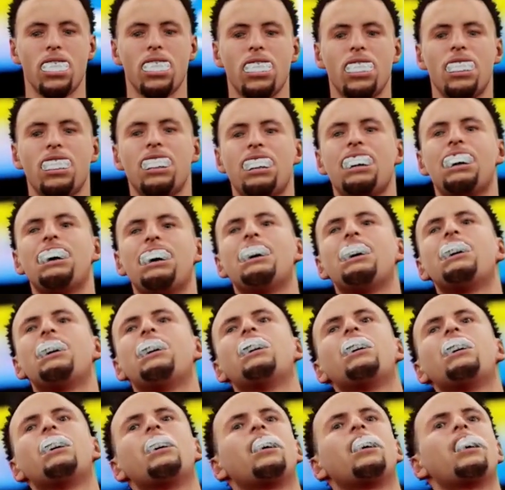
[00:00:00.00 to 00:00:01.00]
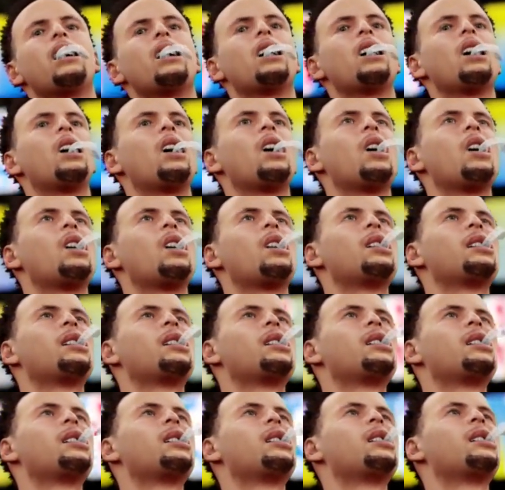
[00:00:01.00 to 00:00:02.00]
and that was to make our game
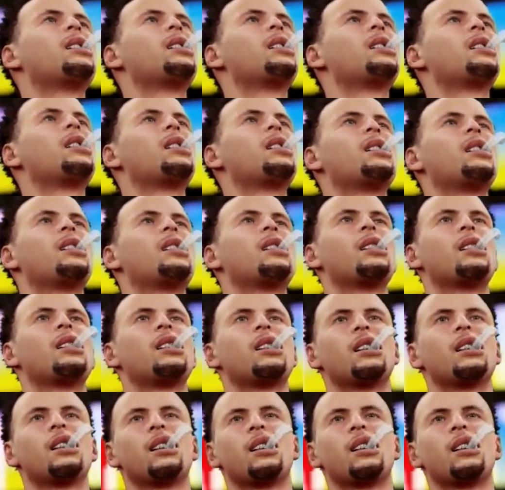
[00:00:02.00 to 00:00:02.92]
look and